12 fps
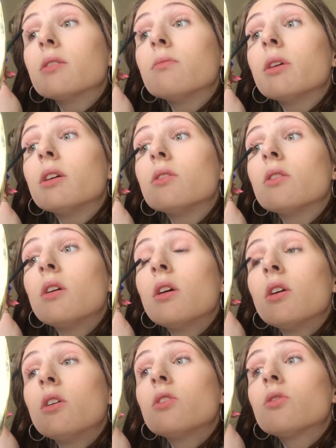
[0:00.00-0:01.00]
some nice
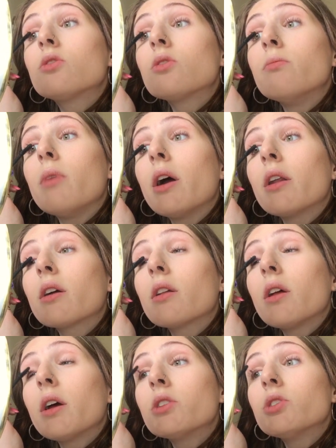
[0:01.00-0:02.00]
dramatic
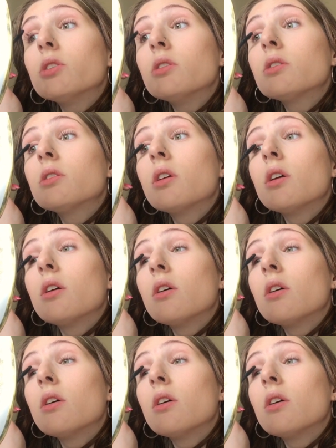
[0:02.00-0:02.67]
lashes.